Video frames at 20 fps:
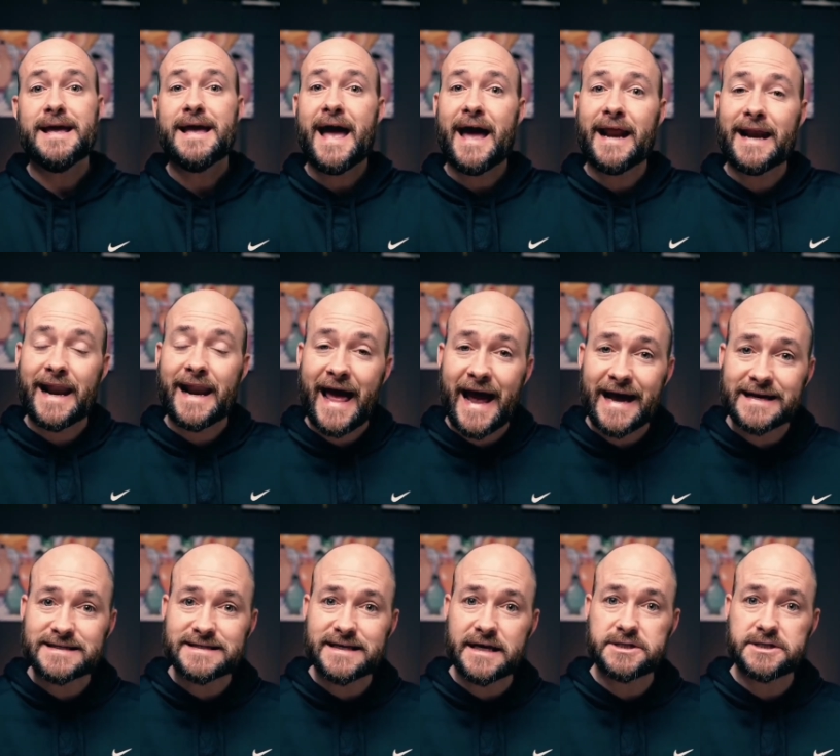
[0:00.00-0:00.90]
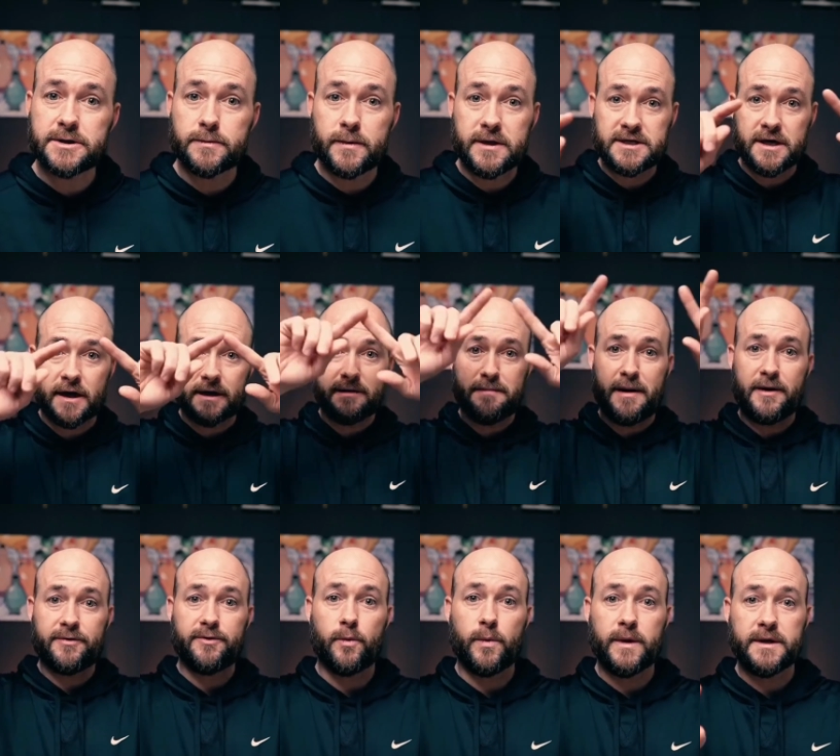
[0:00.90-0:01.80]
And last session, we talked
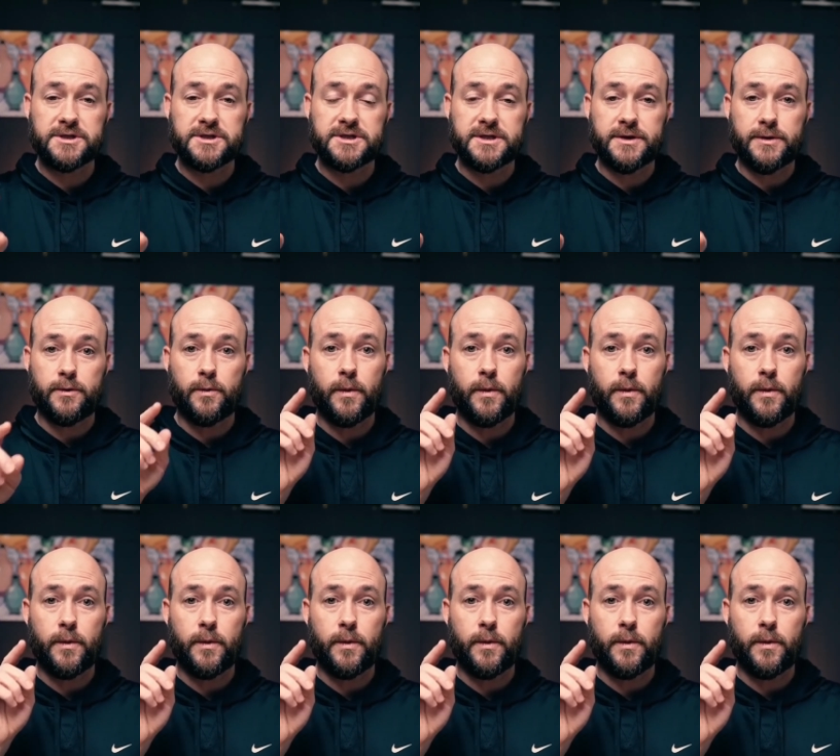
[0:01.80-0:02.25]
about the windshield.